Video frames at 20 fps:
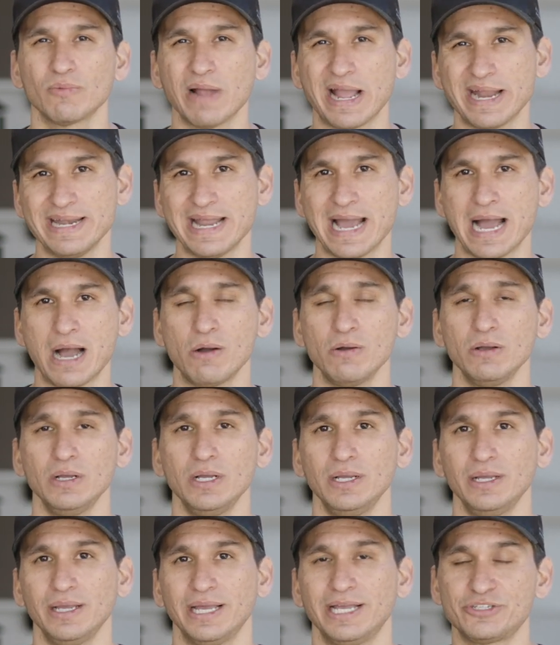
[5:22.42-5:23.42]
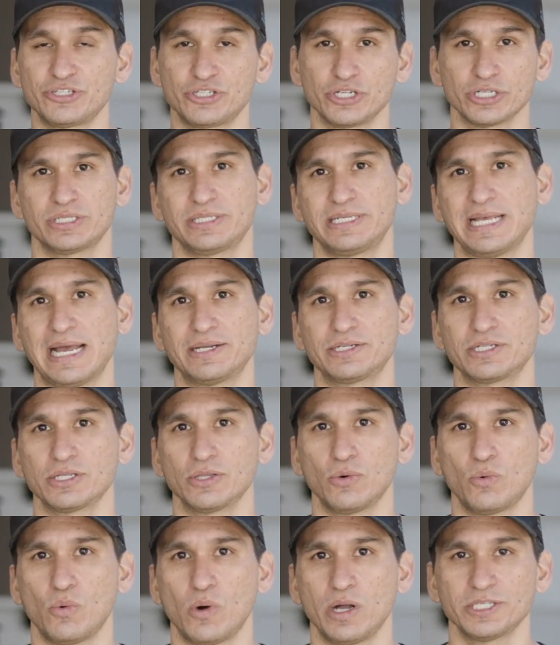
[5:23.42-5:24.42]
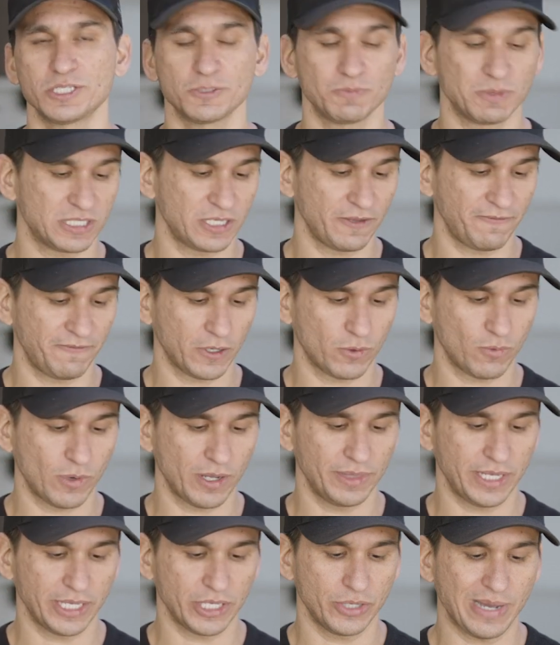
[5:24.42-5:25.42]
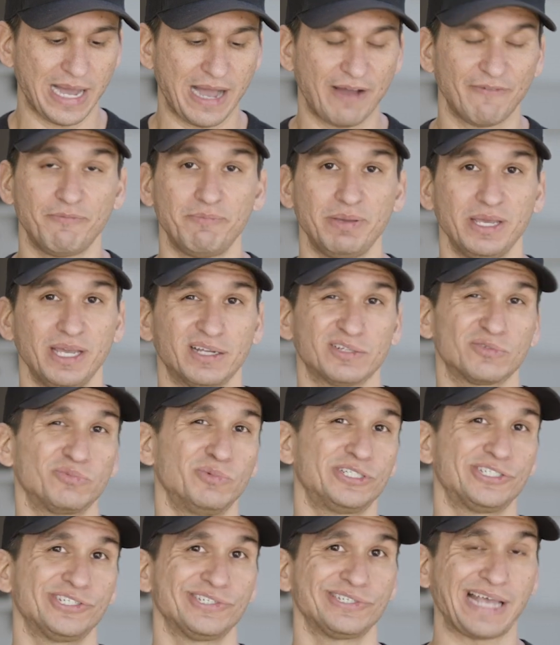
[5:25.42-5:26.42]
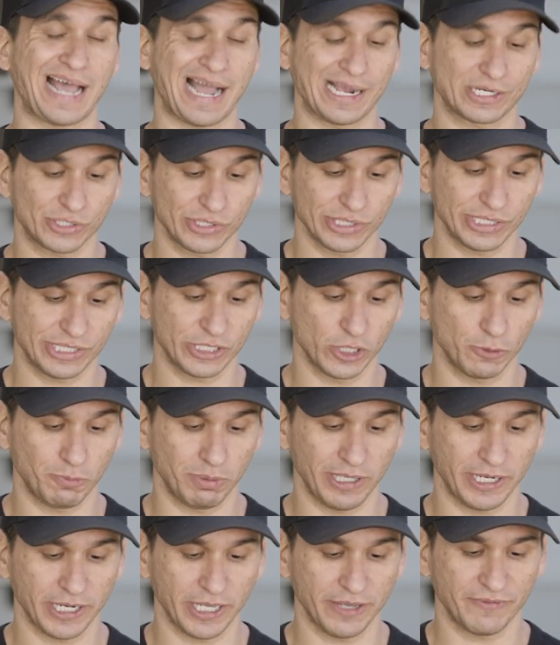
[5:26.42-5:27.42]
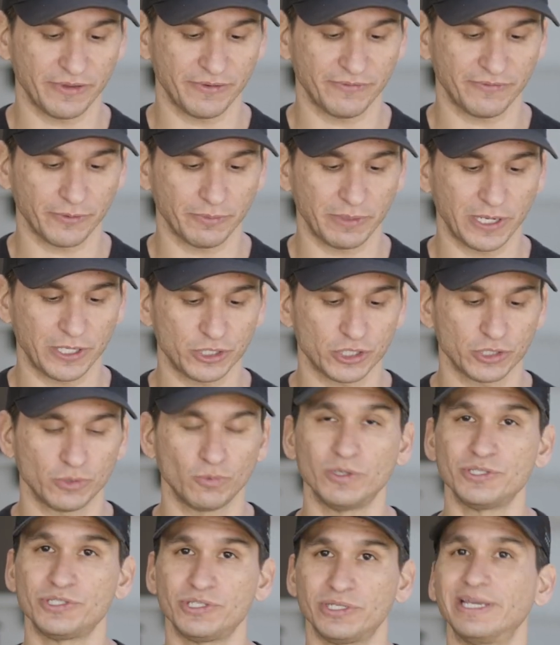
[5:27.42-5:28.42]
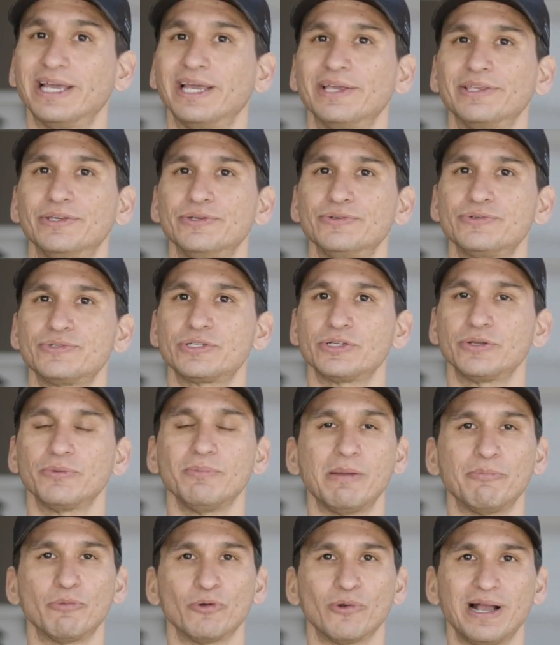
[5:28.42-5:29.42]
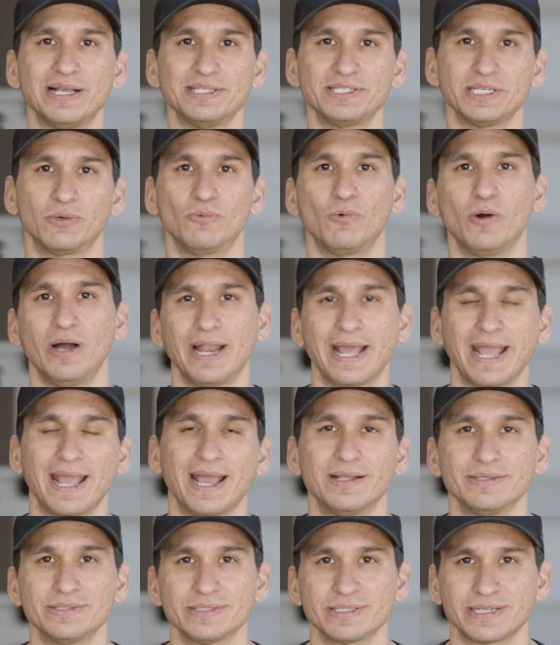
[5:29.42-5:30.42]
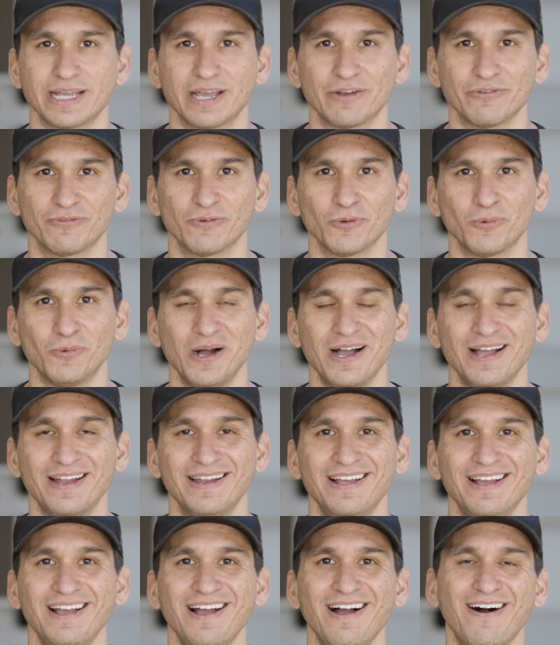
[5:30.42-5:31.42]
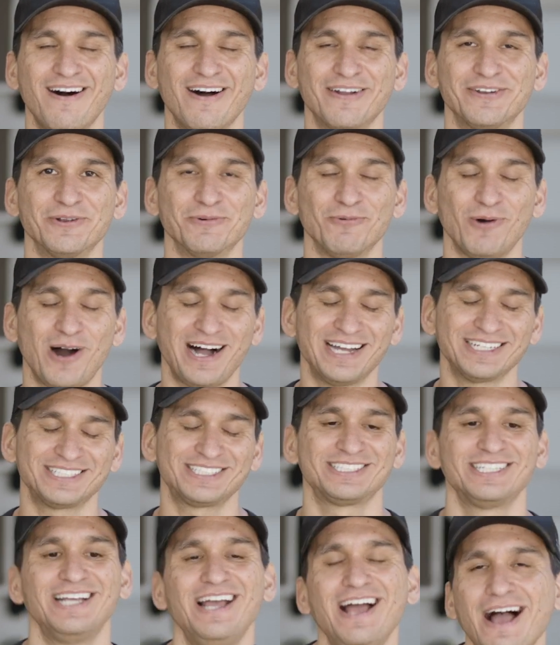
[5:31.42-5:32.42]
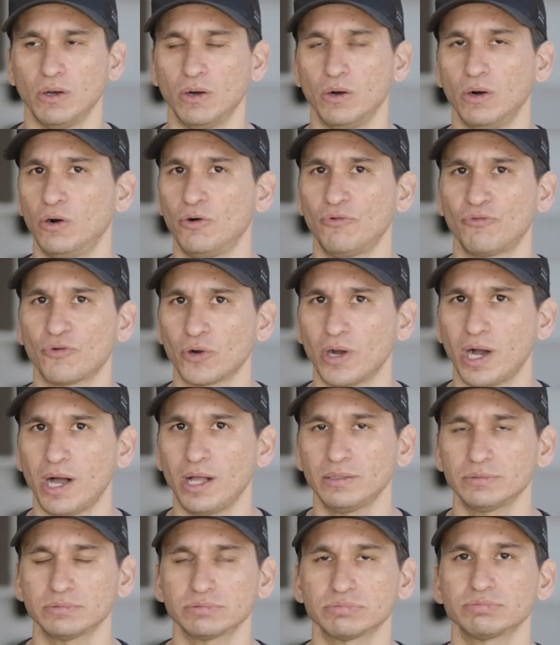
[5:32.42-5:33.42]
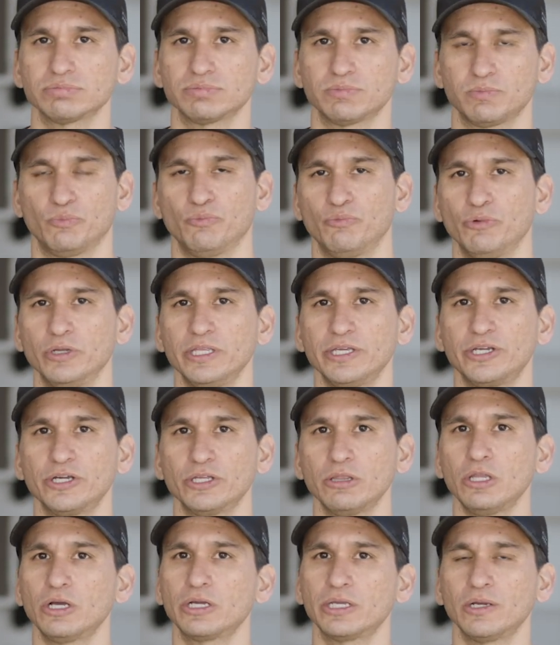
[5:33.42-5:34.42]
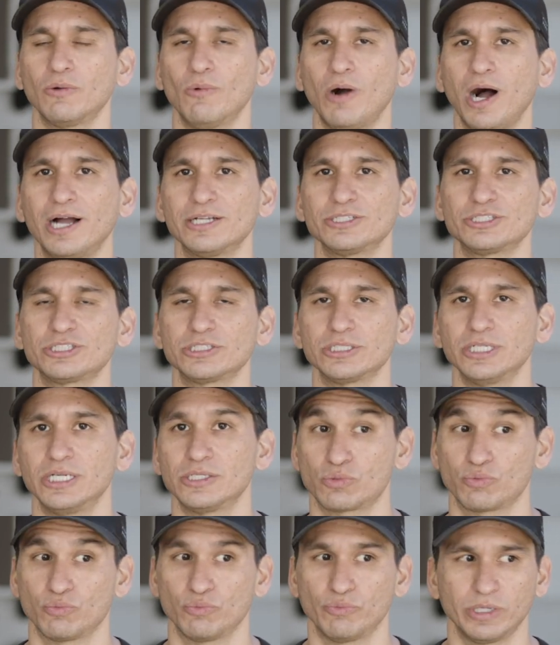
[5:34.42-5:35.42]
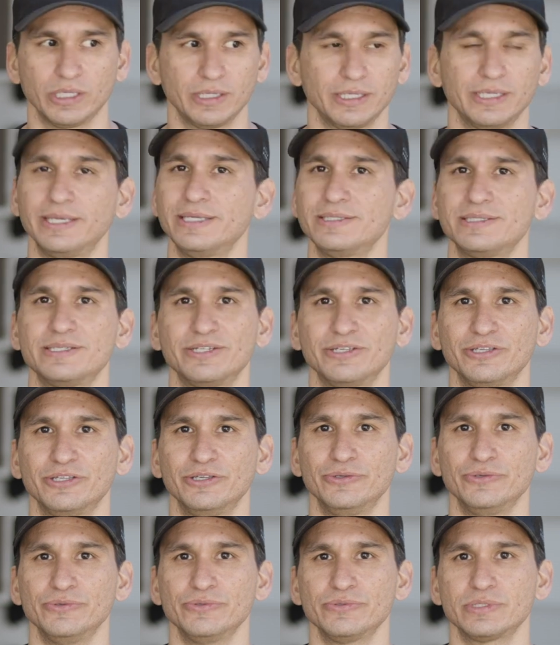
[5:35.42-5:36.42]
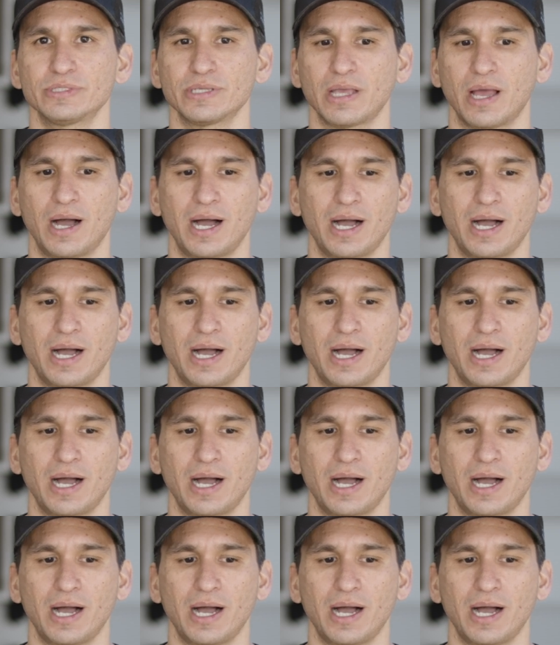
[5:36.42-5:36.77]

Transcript: Right now, it's just set to the one specific one that you have picked, which is actually still plenty of information once you get used to memorizing what hands stand for what on your watch. Overall, really good looking watch. It's really easy to use.